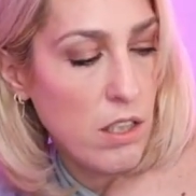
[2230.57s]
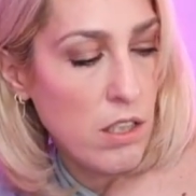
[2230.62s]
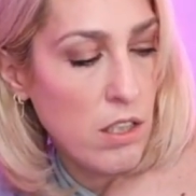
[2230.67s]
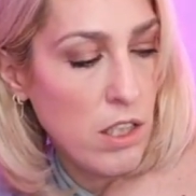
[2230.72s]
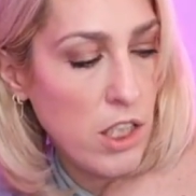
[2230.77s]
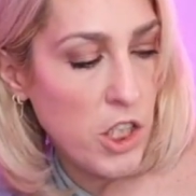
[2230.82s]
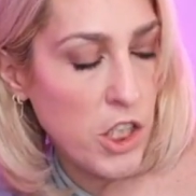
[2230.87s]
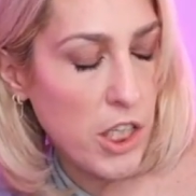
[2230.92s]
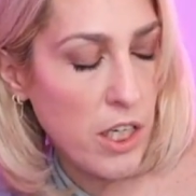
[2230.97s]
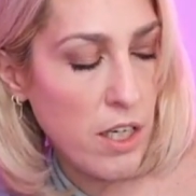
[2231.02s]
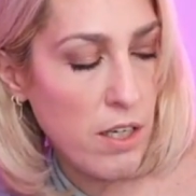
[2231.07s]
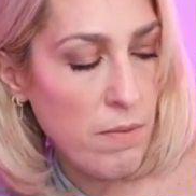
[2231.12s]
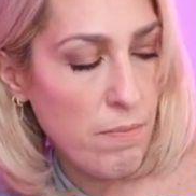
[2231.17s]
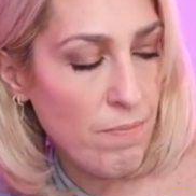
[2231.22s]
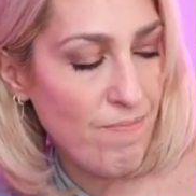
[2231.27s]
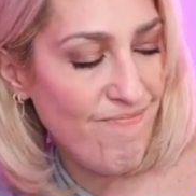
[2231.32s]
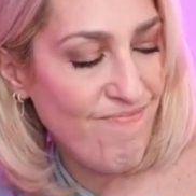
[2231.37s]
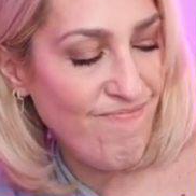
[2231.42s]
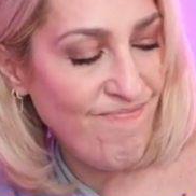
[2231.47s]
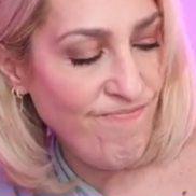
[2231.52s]
Did she come?
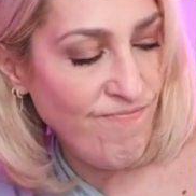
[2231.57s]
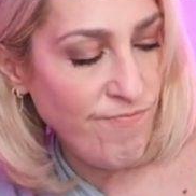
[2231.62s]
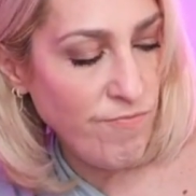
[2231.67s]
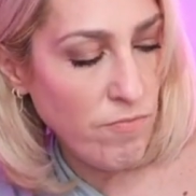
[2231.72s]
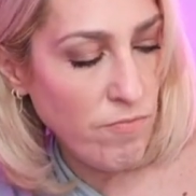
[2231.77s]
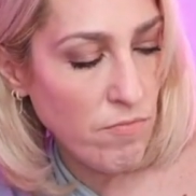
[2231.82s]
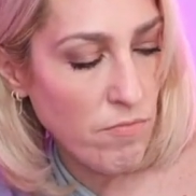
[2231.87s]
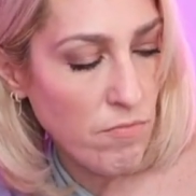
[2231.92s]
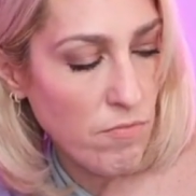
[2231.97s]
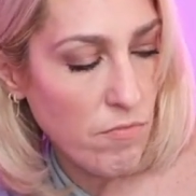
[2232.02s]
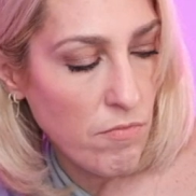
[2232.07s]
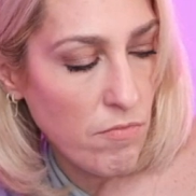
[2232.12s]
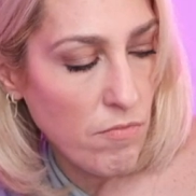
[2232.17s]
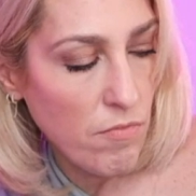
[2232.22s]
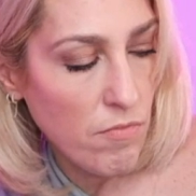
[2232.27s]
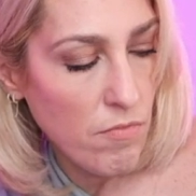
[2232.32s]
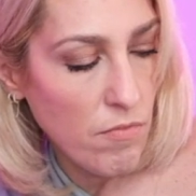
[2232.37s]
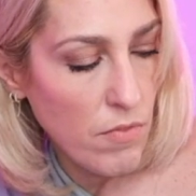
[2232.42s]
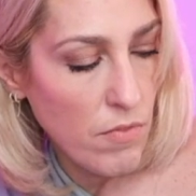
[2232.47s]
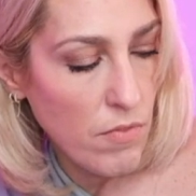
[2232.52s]

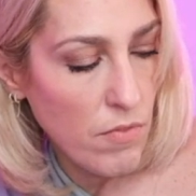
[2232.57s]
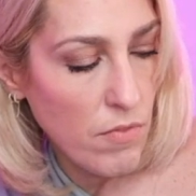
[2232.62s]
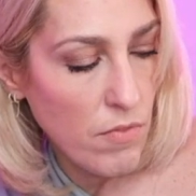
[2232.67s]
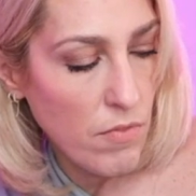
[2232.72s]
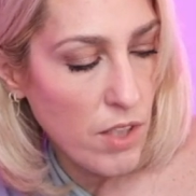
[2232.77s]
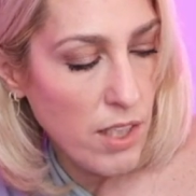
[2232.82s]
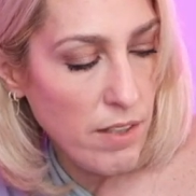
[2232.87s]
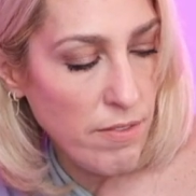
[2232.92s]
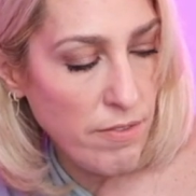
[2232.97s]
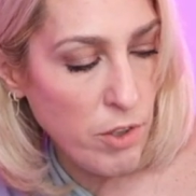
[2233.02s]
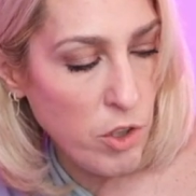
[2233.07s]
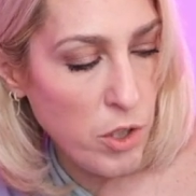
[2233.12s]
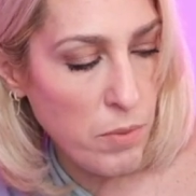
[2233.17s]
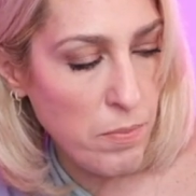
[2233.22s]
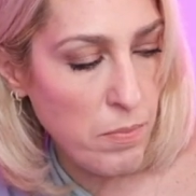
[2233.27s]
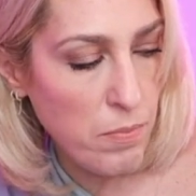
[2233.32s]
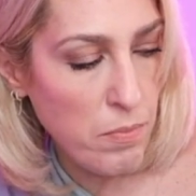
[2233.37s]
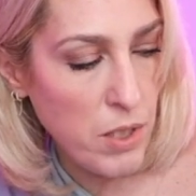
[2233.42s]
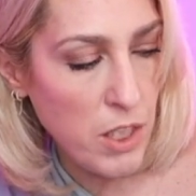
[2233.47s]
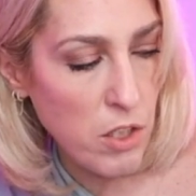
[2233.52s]
I feel she
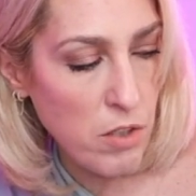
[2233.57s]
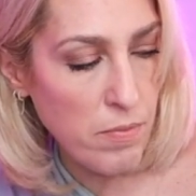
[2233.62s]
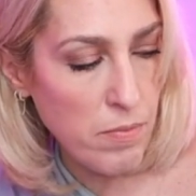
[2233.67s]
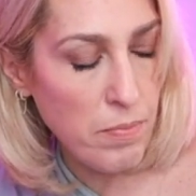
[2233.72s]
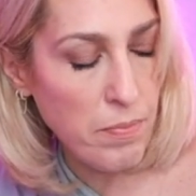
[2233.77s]
must have